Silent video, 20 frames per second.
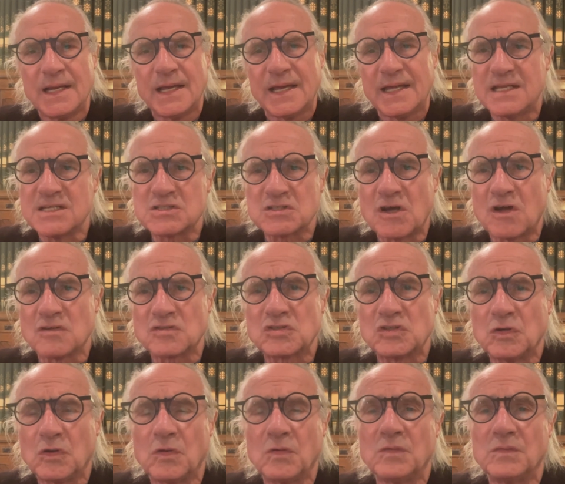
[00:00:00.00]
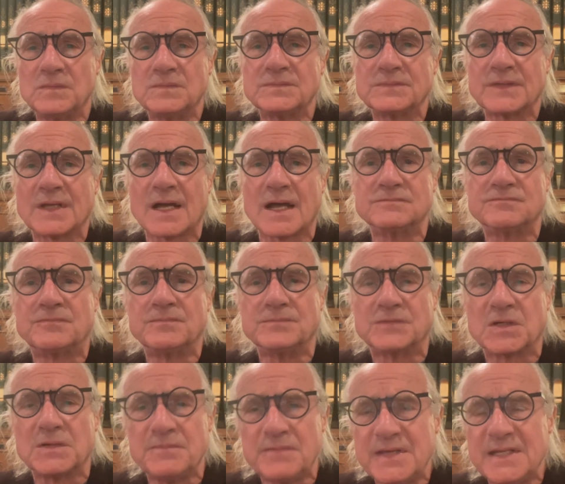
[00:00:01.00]
It is also
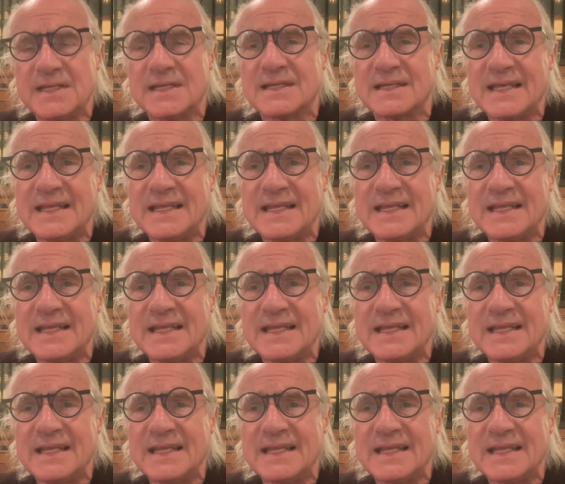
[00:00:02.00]
conveniently